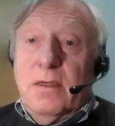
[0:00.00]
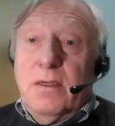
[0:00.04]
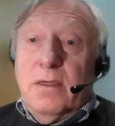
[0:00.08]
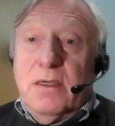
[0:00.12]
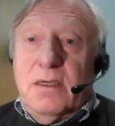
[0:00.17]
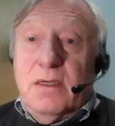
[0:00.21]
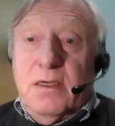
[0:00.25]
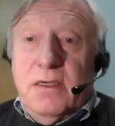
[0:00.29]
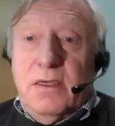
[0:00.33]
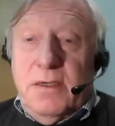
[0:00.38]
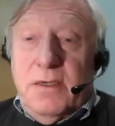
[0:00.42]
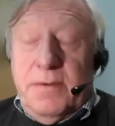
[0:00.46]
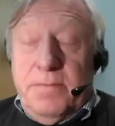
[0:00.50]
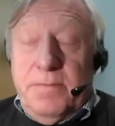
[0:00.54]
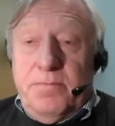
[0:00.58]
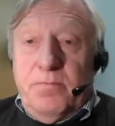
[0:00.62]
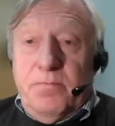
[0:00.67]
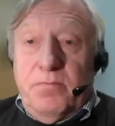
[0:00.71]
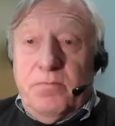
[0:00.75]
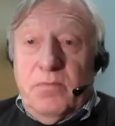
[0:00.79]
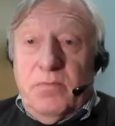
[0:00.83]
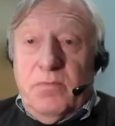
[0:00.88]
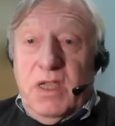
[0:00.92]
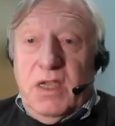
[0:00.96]

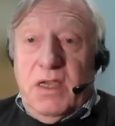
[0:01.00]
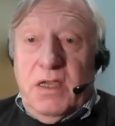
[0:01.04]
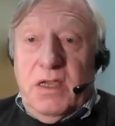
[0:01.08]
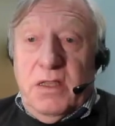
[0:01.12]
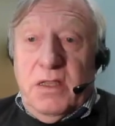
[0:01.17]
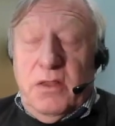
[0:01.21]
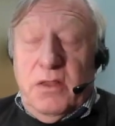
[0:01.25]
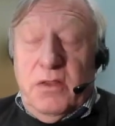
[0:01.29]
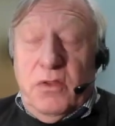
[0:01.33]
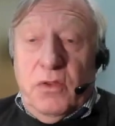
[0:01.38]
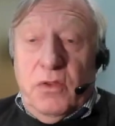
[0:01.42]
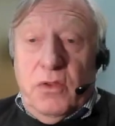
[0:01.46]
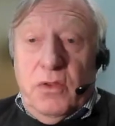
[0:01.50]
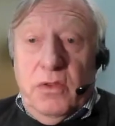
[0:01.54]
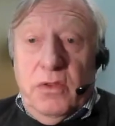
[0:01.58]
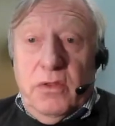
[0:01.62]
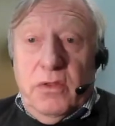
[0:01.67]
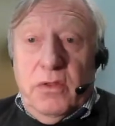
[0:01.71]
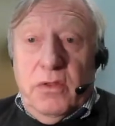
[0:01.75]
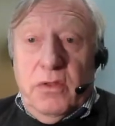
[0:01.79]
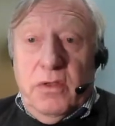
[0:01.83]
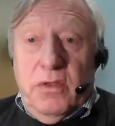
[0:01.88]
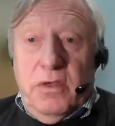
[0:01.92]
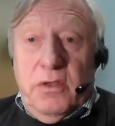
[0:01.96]
In
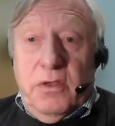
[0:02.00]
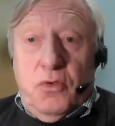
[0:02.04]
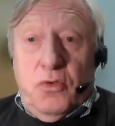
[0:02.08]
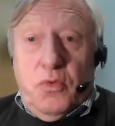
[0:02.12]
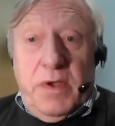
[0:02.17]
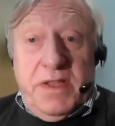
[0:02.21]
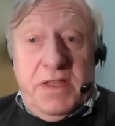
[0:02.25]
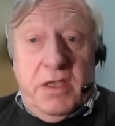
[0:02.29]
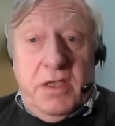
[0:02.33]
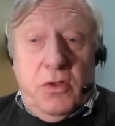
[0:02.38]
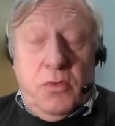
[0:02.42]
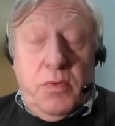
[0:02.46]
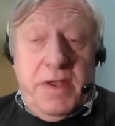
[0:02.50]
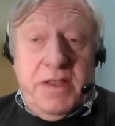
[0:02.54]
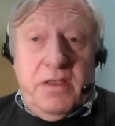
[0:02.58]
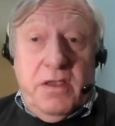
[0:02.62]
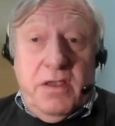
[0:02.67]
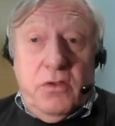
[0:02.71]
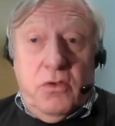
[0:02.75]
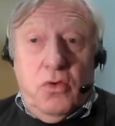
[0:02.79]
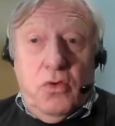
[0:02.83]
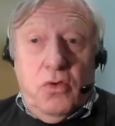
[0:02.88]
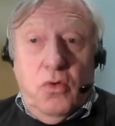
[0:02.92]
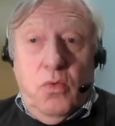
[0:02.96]

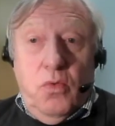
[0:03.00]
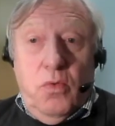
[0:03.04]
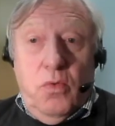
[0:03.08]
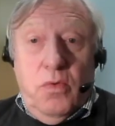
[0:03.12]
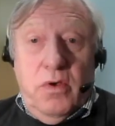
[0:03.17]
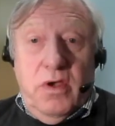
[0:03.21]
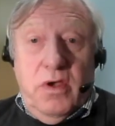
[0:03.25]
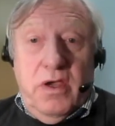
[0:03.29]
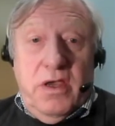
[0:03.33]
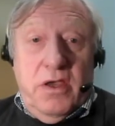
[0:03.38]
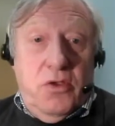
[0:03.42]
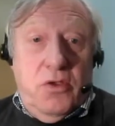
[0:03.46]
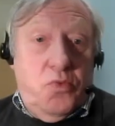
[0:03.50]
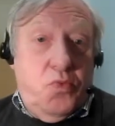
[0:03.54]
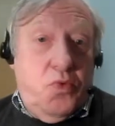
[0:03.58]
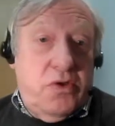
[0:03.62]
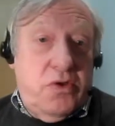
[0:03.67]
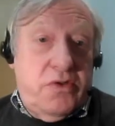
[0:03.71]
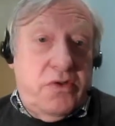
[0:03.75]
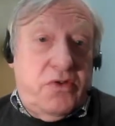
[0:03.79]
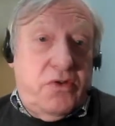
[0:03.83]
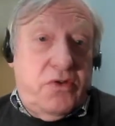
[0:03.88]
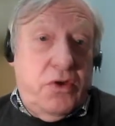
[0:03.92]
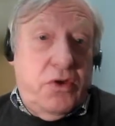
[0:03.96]
2022, it
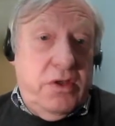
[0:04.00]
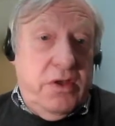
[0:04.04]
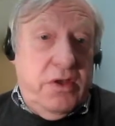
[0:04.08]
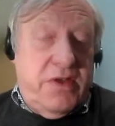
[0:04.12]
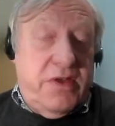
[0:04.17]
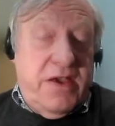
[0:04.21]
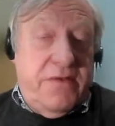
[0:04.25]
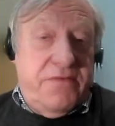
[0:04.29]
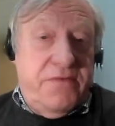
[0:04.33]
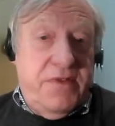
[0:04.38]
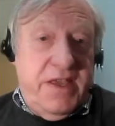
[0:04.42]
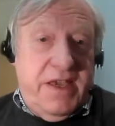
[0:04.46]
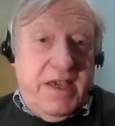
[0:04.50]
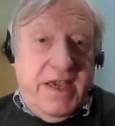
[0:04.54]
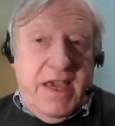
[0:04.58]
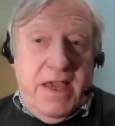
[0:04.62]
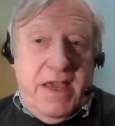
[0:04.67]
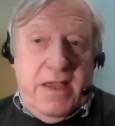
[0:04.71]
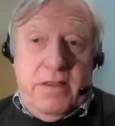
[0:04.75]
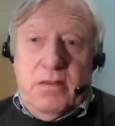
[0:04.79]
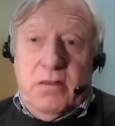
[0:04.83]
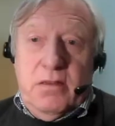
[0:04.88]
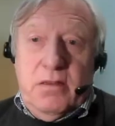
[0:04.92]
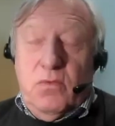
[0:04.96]
was 37
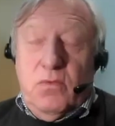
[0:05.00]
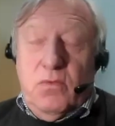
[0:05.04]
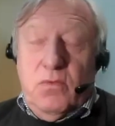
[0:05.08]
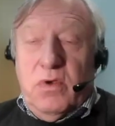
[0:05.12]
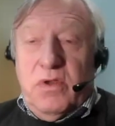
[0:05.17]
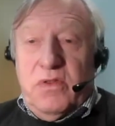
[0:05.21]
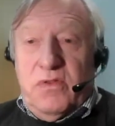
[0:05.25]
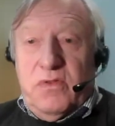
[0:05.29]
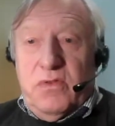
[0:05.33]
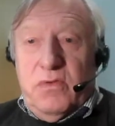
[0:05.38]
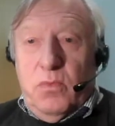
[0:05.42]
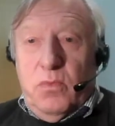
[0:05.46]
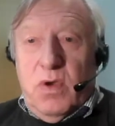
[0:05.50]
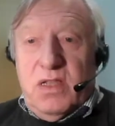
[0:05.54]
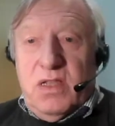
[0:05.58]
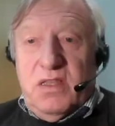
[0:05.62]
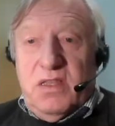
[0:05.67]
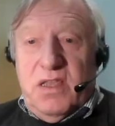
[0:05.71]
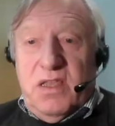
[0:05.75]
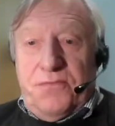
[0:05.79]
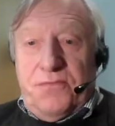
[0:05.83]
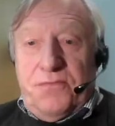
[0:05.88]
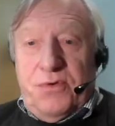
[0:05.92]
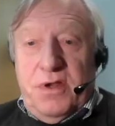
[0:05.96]
again, with one
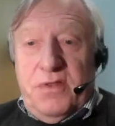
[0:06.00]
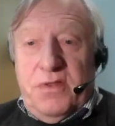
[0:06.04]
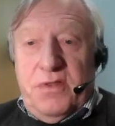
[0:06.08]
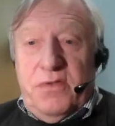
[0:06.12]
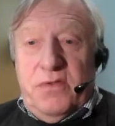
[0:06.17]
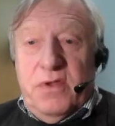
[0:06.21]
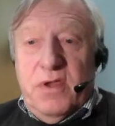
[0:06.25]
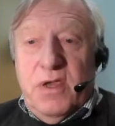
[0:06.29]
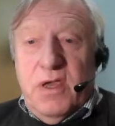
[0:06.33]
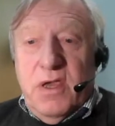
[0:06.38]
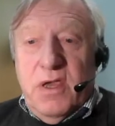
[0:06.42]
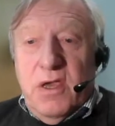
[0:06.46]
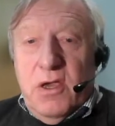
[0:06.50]
difference.